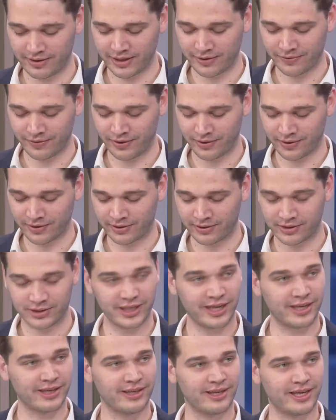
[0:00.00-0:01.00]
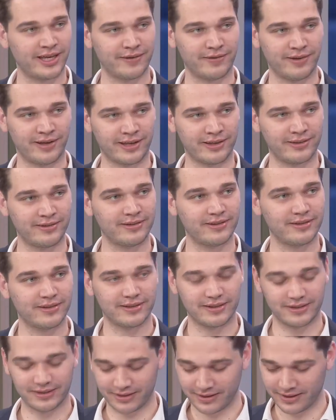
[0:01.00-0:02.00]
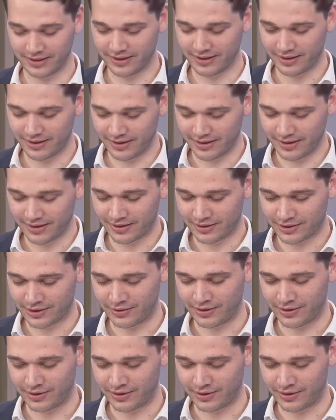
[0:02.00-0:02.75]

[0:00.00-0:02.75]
have your second lifeline. So